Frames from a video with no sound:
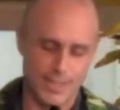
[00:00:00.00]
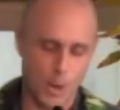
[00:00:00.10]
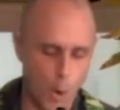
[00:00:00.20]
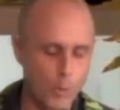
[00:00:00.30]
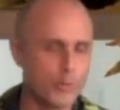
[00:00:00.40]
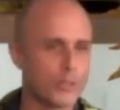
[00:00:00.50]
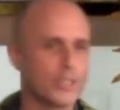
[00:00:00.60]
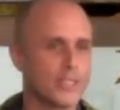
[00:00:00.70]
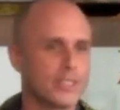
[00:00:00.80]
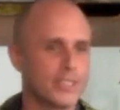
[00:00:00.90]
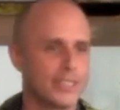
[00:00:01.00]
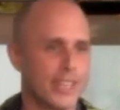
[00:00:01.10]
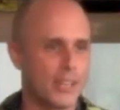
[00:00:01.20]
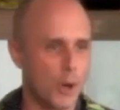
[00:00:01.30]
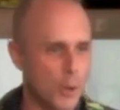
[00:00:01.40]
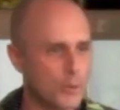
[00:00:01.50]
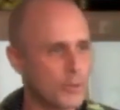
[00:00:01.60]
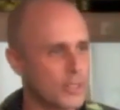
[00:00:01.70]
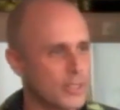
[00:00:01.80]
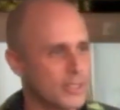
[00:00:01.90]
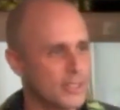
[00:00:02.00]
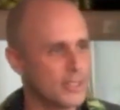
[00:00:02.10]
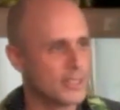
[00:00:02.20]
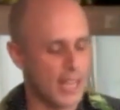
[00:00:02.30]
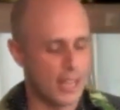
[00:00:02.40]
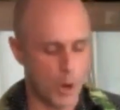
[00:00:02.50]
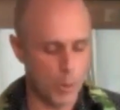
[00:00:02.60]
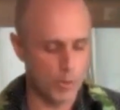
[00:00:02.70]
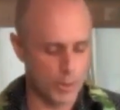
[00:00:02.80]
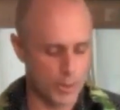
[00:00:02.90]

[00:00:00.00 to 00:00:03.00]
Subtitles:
over and over and over.